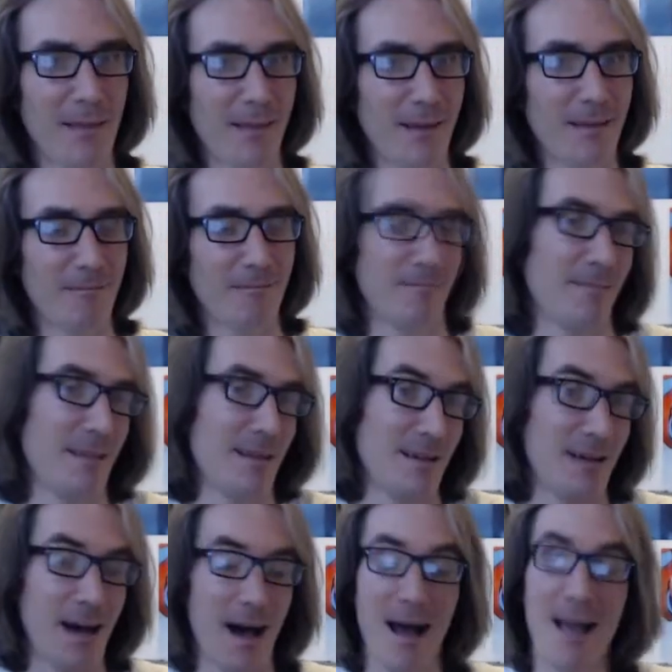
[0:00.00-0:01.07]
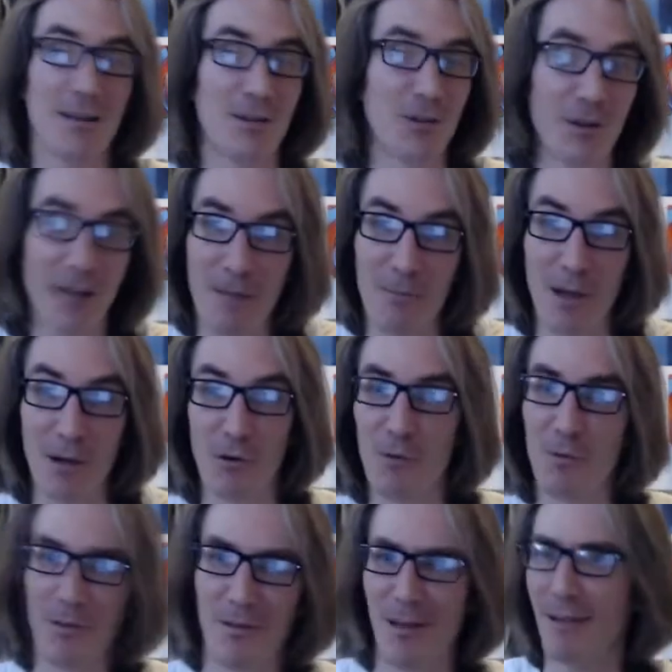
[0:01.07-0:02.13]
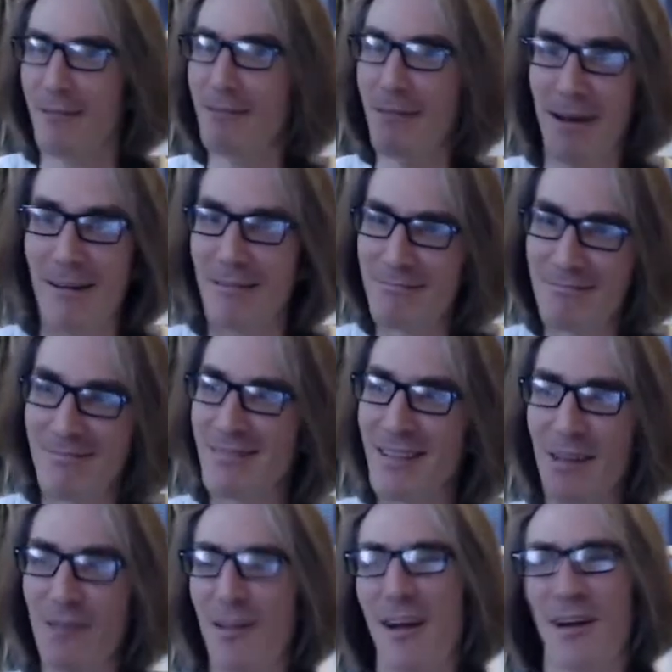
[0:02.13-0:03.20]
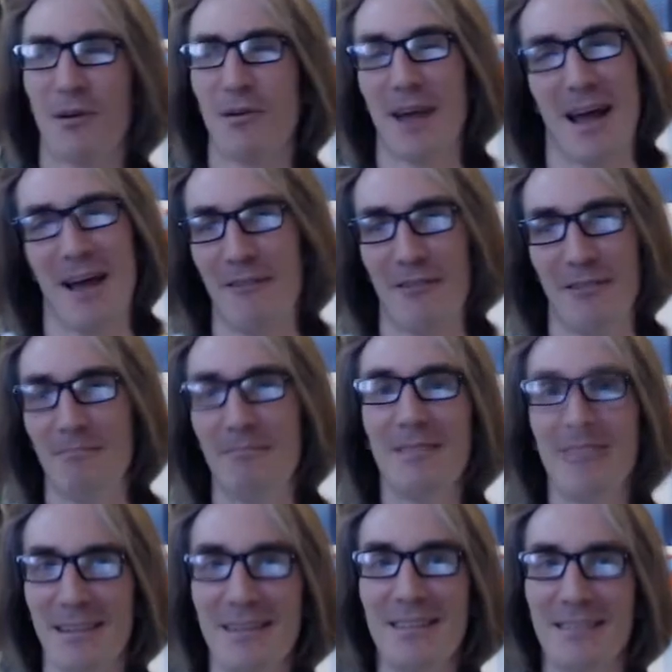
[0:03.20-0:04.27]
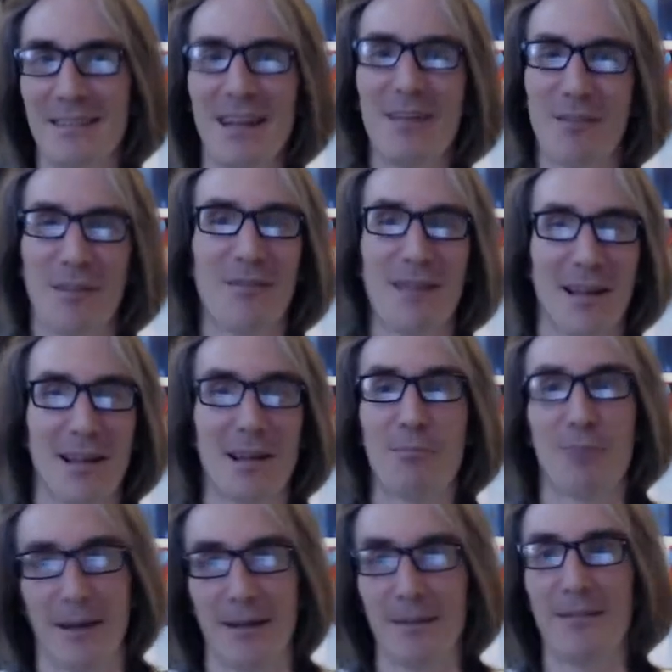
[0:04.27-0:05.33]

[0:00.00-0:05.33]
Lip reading: And then I look at my group and say, well, let's not go to heaven. It's a silly